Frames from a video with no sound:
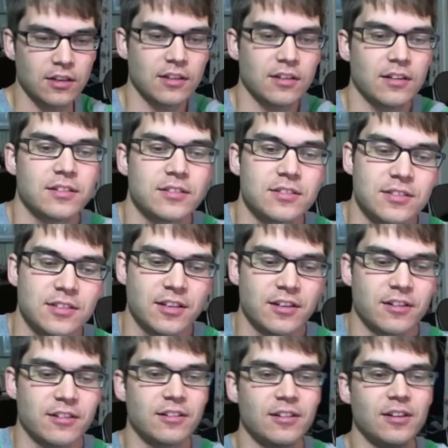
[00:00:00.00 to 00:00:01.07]
let's see
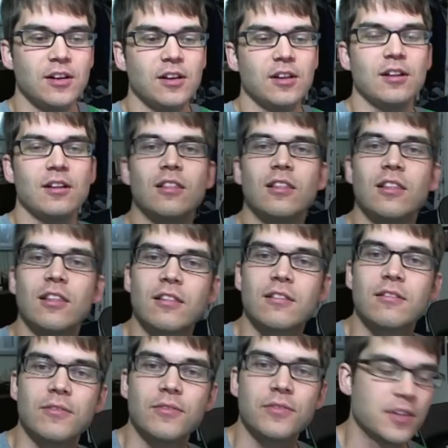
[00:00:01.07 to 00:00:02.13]
here,
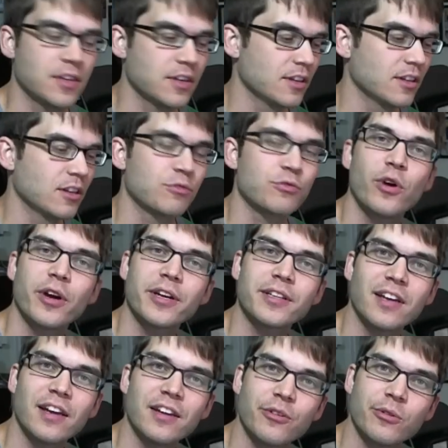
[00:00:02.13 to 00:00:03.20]
the Laphroaig
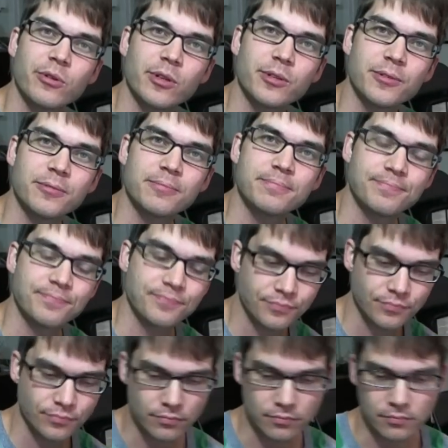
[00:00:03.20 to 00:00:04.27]
10 year old,
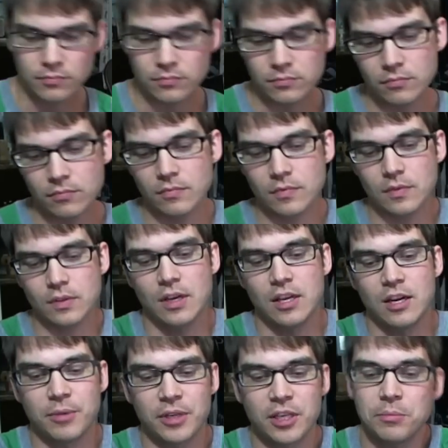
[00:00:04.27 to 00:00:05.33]
and
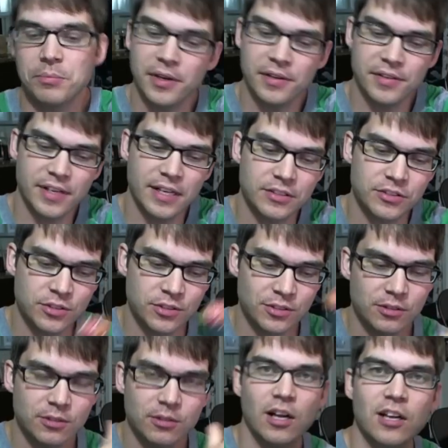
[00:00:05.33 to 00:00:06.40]
I'm going to compare that
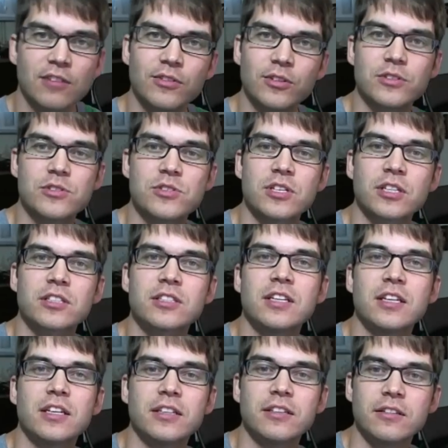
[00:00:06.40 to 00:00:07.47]
to Lagavulin
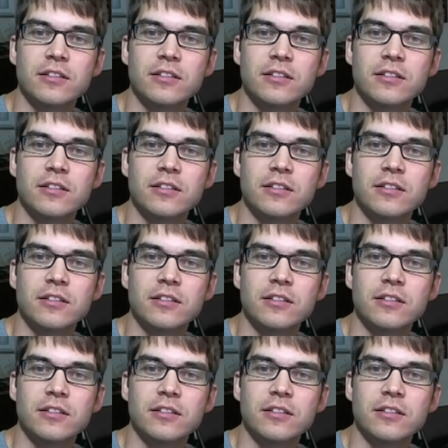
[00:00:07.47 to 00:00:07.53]
16.